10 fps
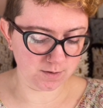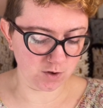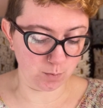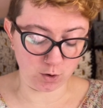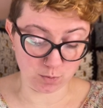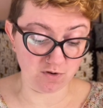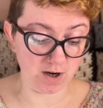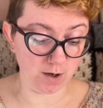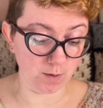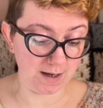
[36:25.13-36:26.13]
superwash
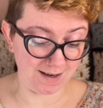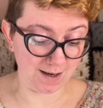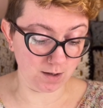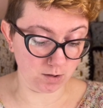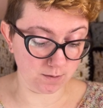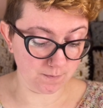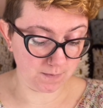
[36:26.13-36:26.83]
merino and nylon.